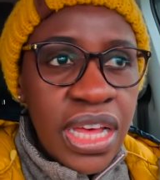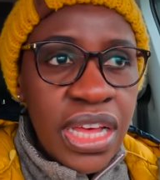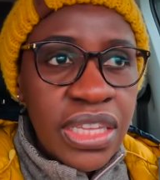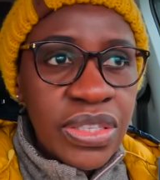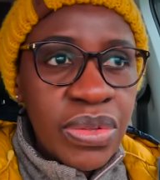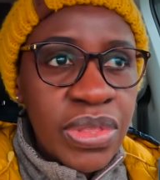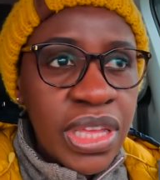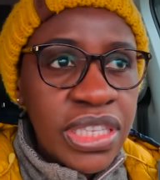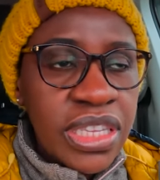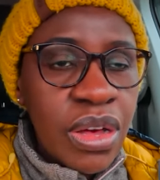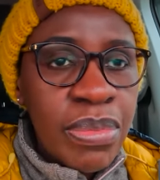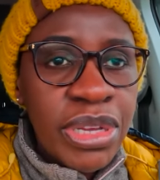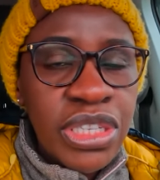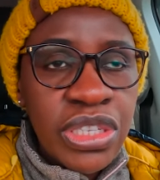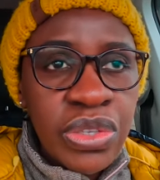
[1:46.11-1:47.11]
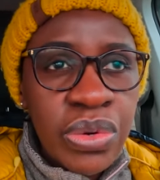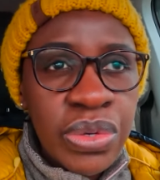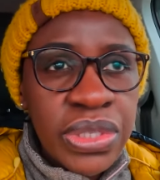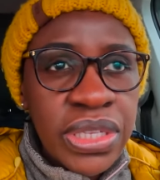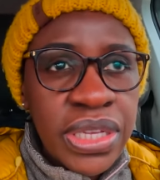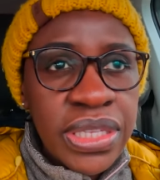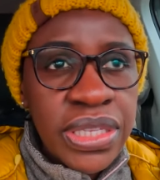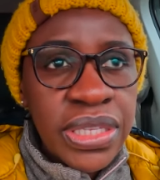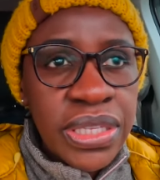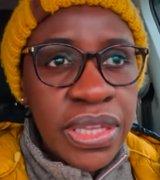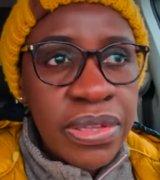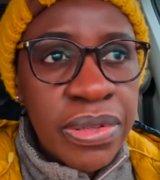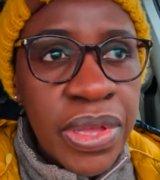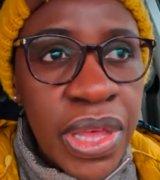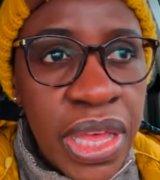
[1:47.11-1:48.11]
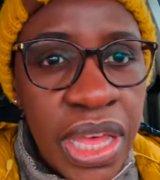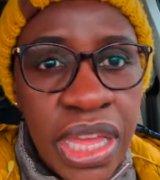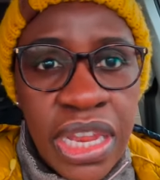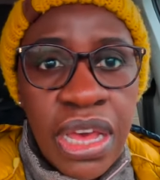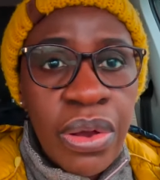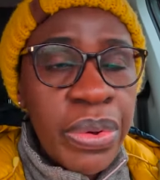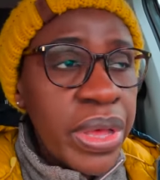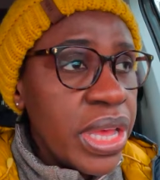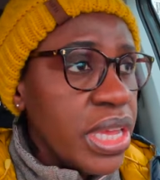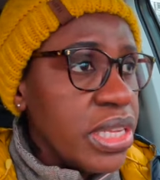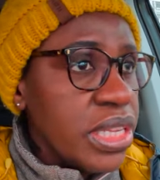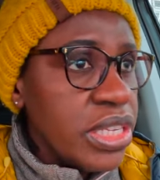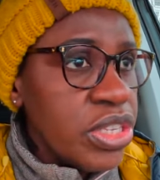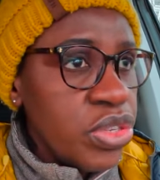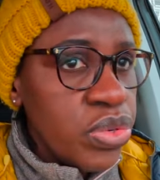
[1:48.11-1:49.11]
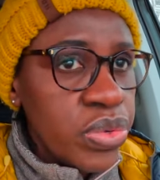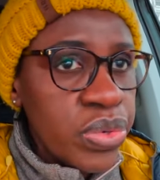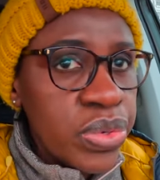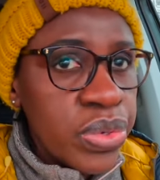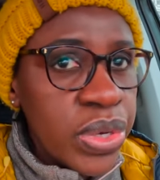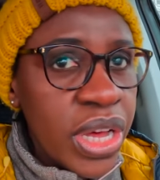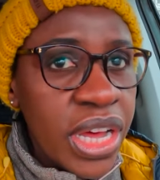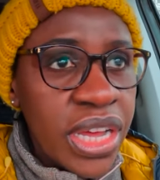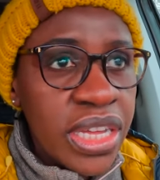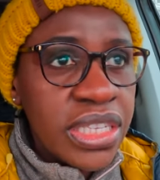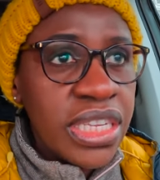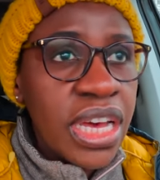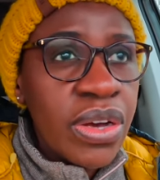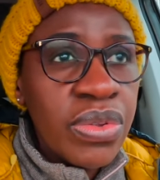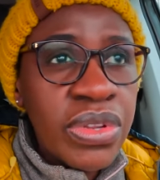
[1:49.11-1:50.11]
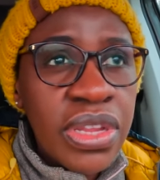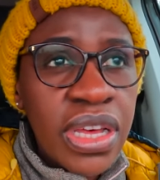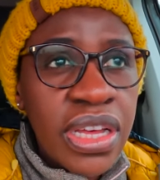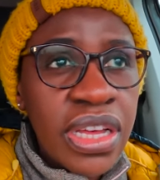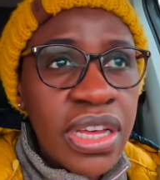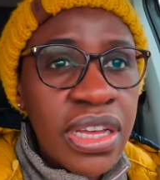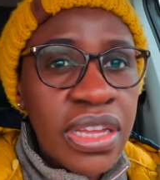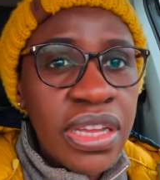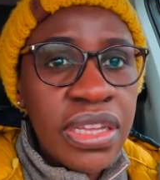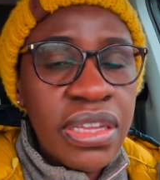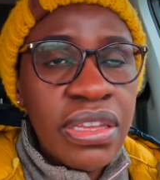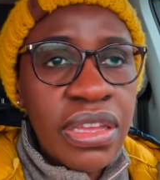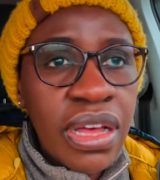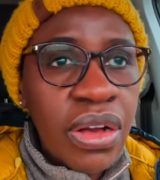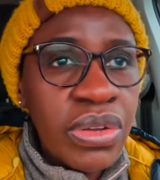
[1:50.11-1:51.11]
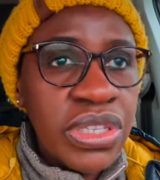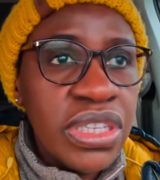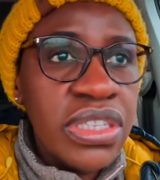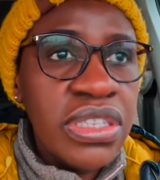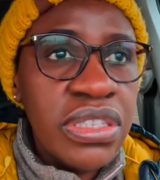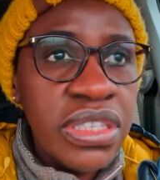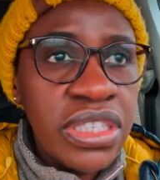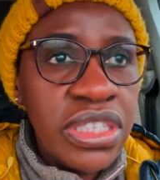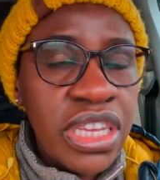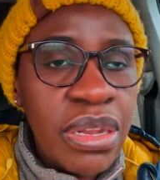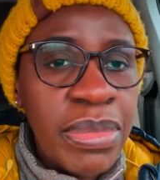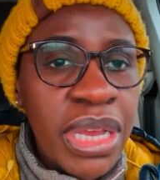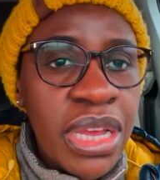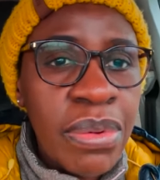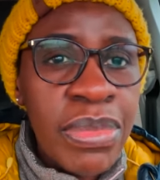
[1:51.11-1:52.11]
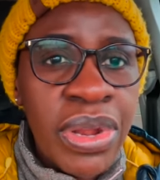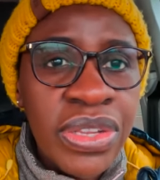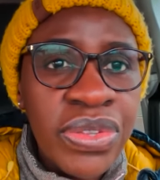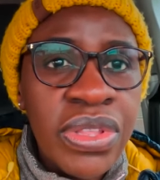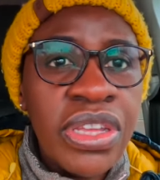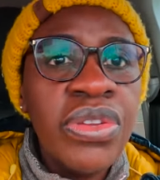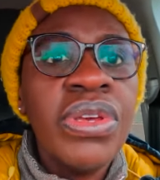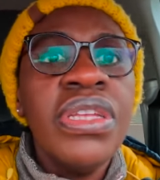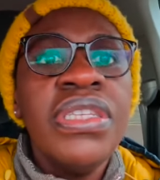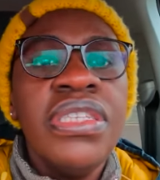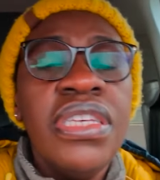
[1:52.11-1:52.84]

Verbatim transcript: Uh, so that's how much it cost us. And now we are headed to uh, town. Uh, I'll just turn my camera so that you can